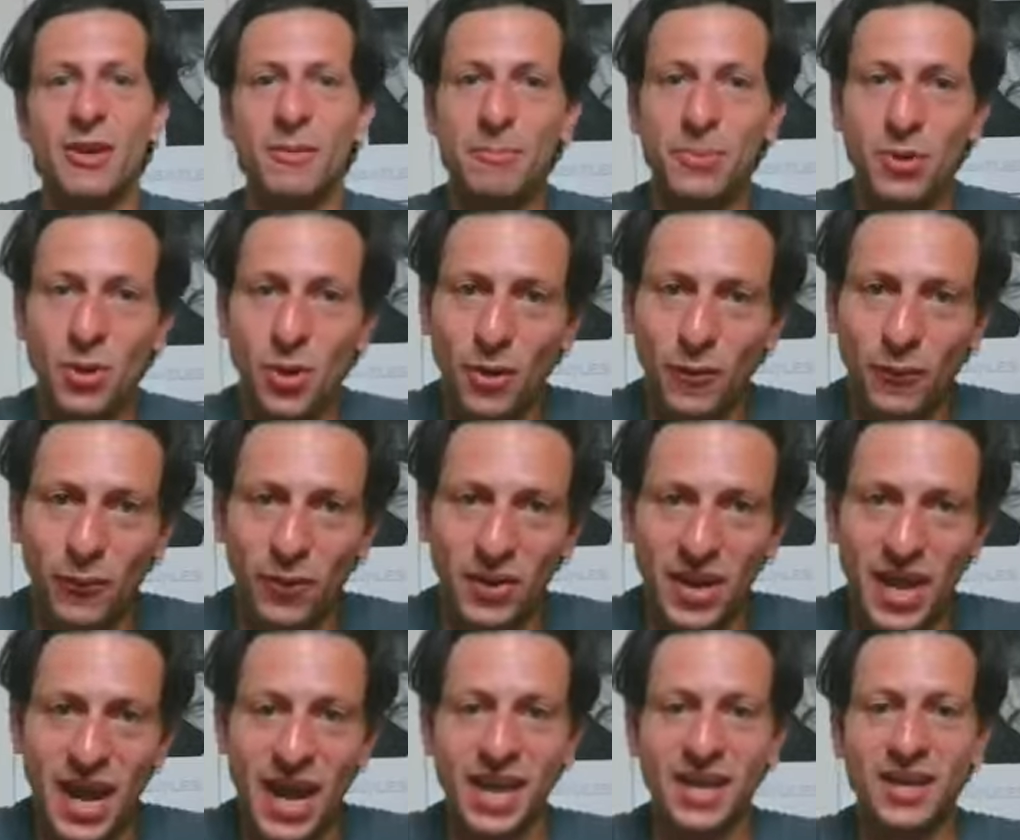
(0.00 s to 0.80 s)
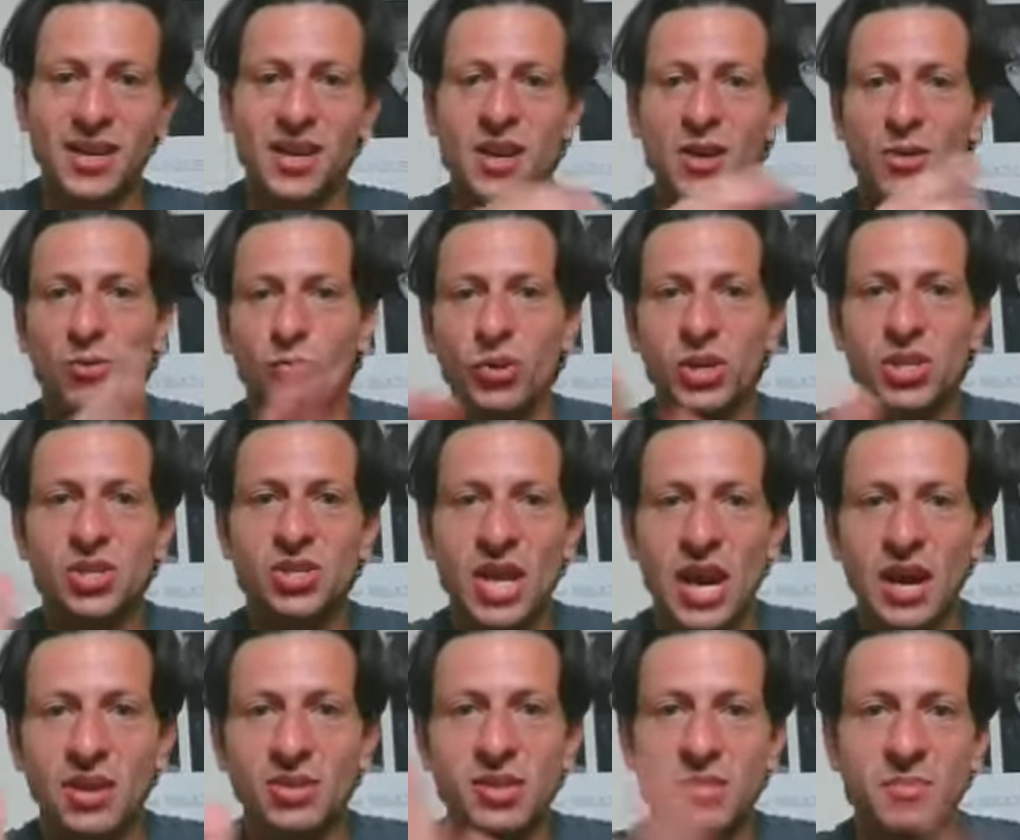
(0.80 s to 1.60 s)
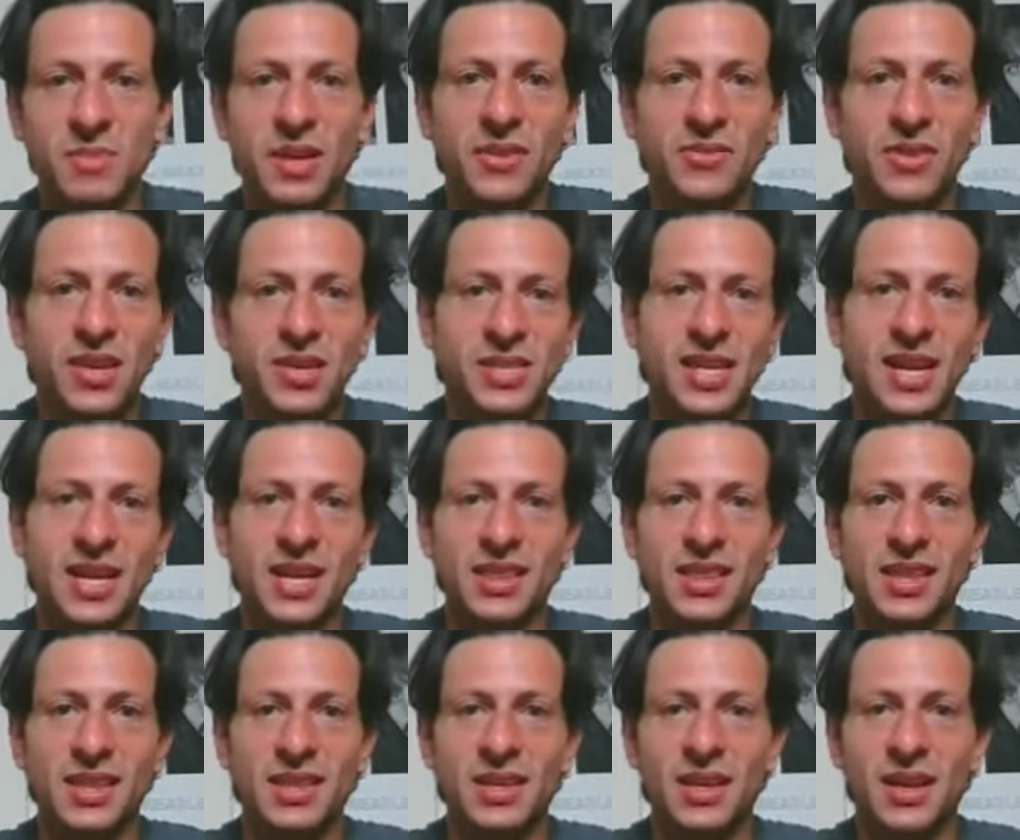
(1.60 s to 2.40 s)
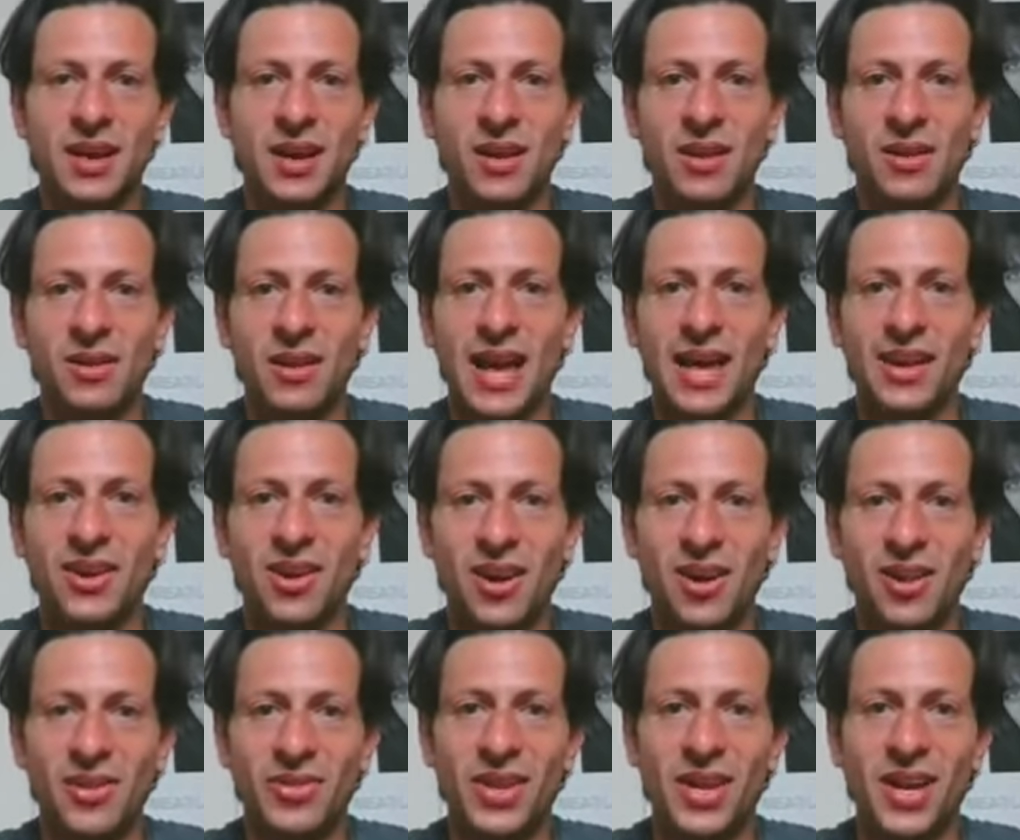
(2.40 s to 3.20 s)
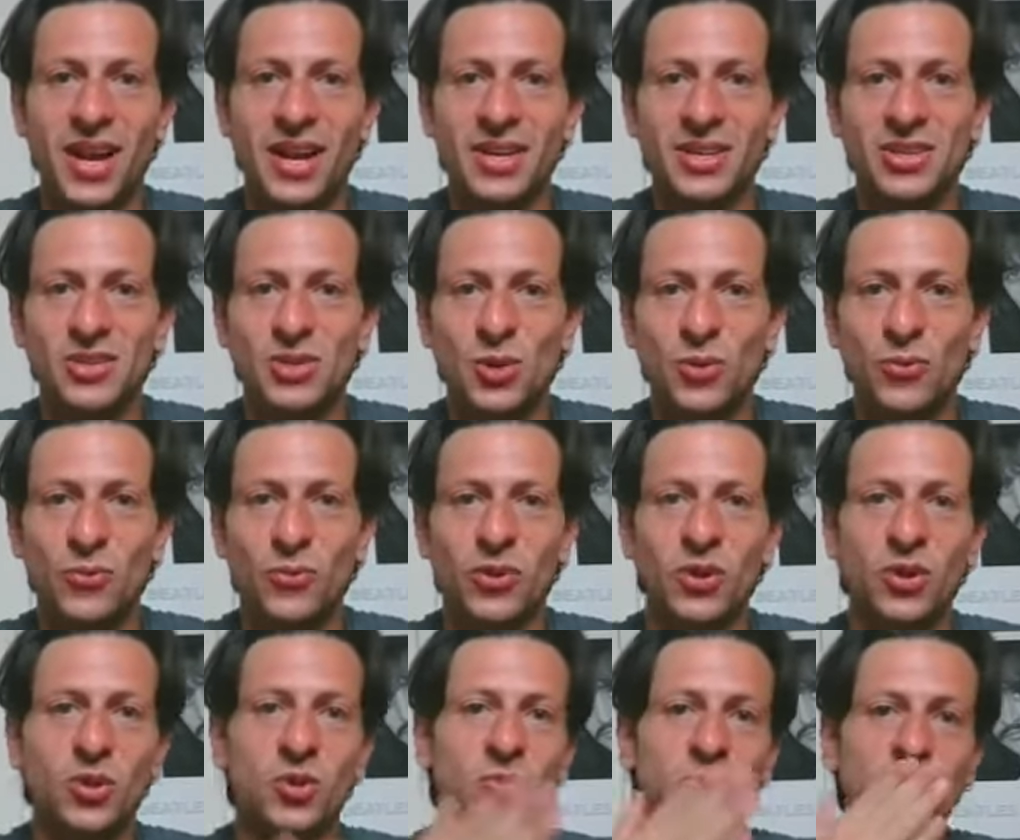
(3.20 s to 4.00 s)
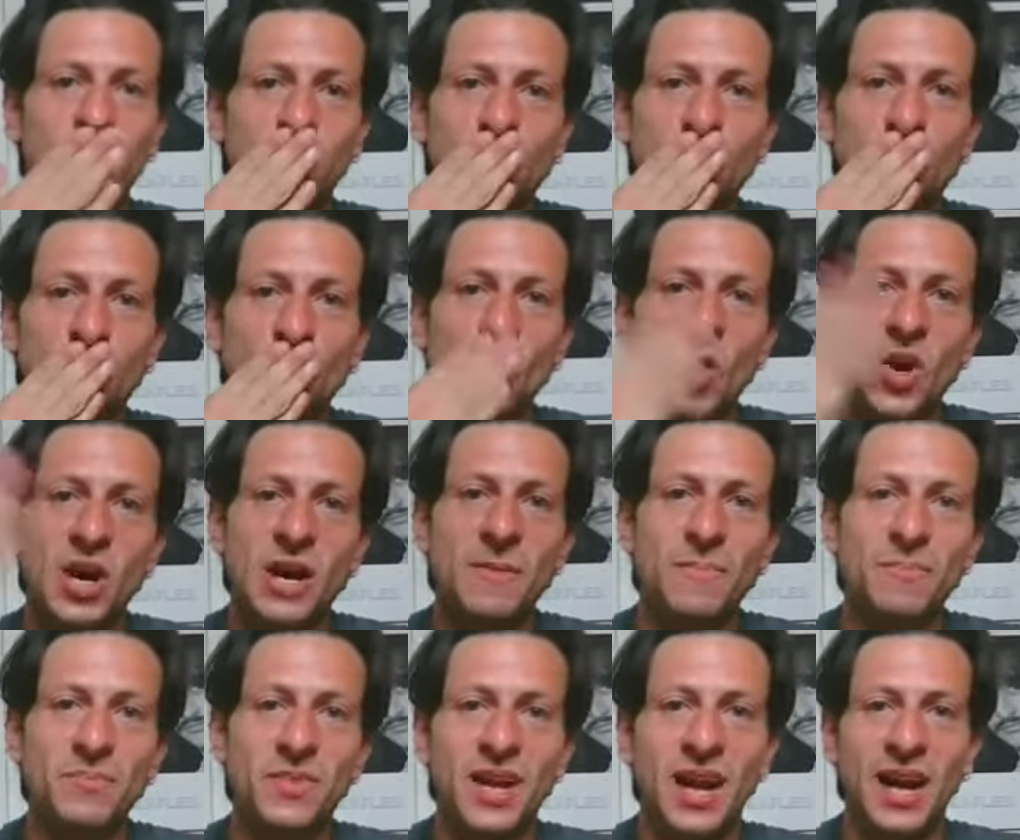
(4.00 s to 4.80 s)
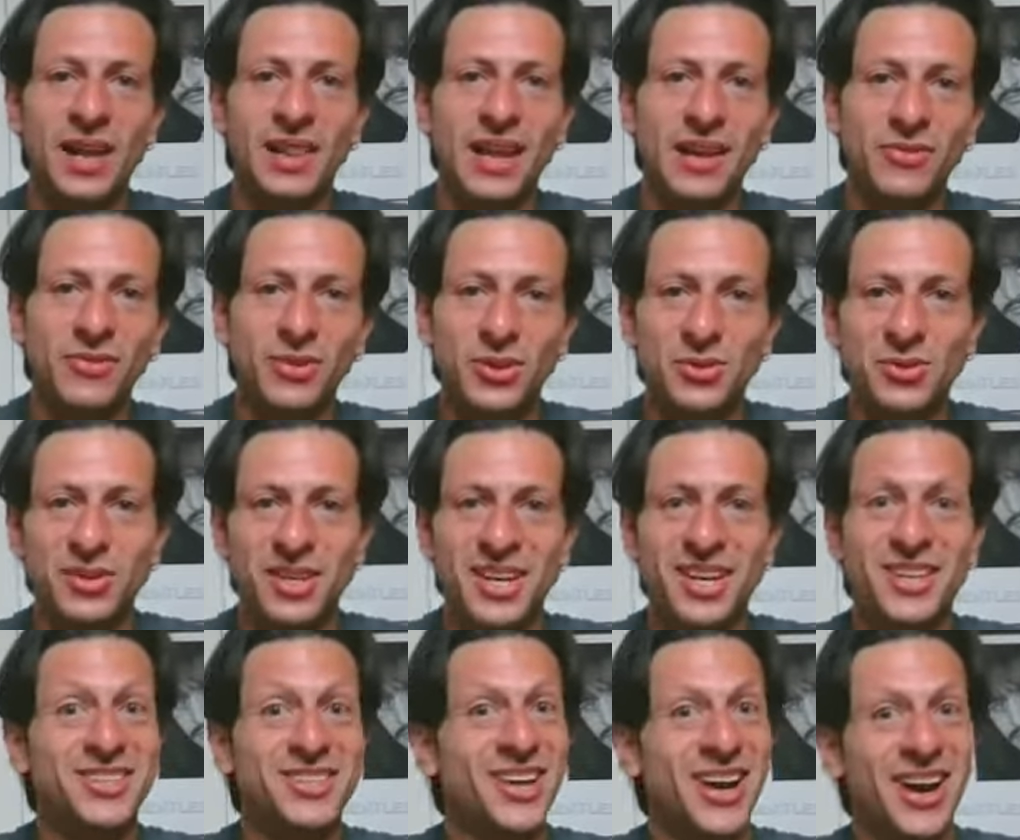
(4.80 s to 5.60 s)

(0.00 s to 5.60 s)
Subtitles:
beautiful night. Reach out to me if there's anything at all that I can do for you. Well, I love you. To